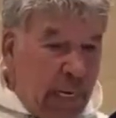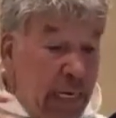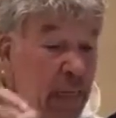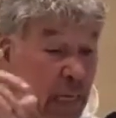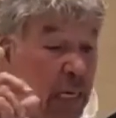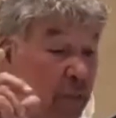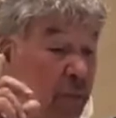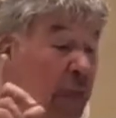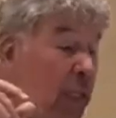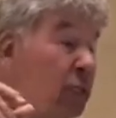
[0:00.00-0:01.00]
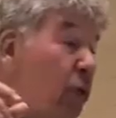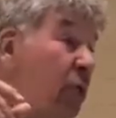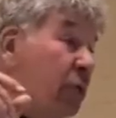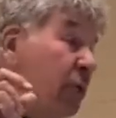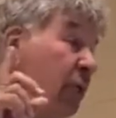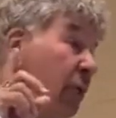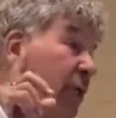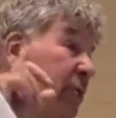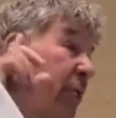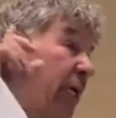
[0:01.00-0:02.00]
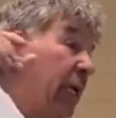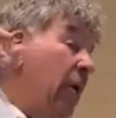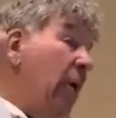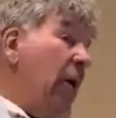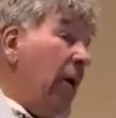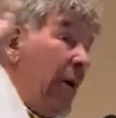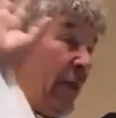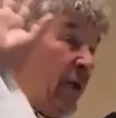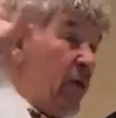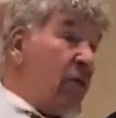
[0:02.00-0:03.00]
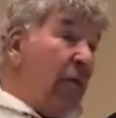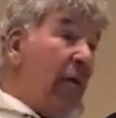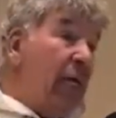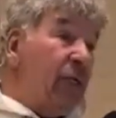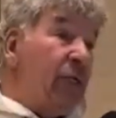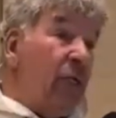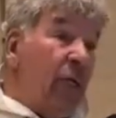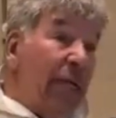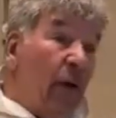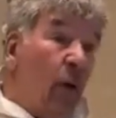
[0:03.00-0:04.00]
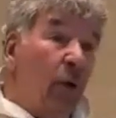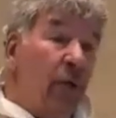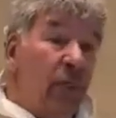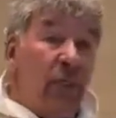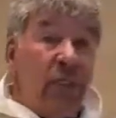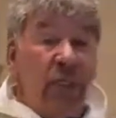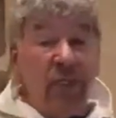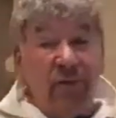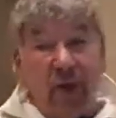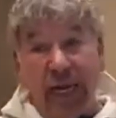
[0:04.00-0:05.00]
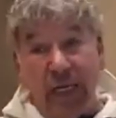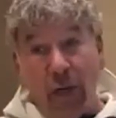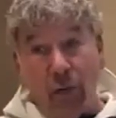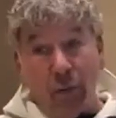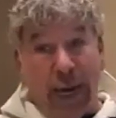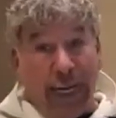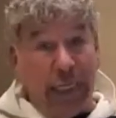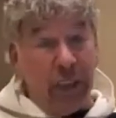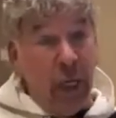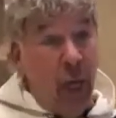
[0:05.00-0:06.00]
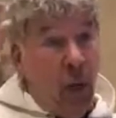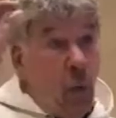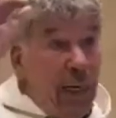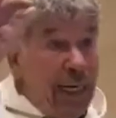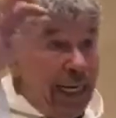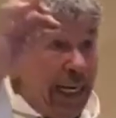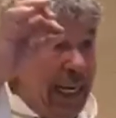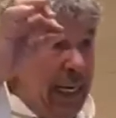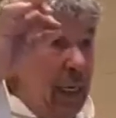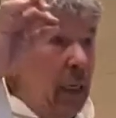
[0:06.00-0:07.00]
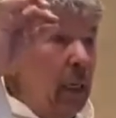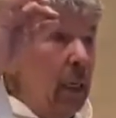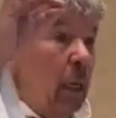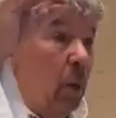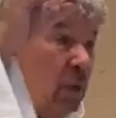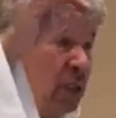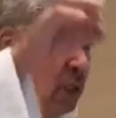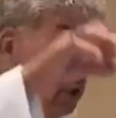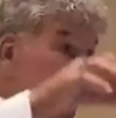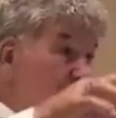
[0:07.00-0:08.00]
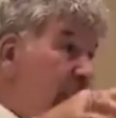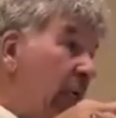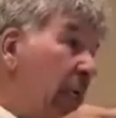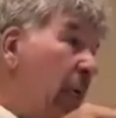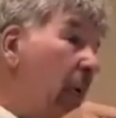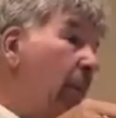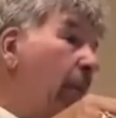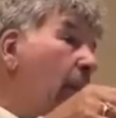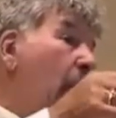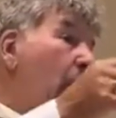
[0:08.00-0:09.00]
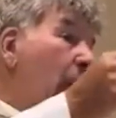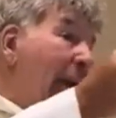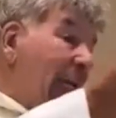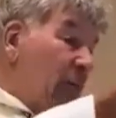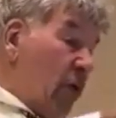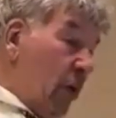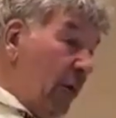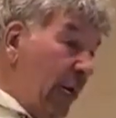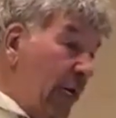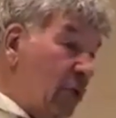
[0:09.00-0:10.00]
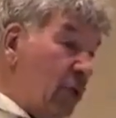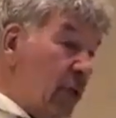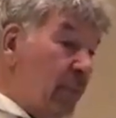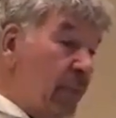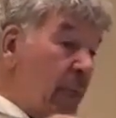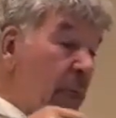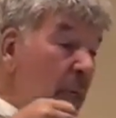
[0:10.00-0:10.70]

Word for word: He, he really took seriously, in those days, they called it divine right. When a king was anointed at his coronation,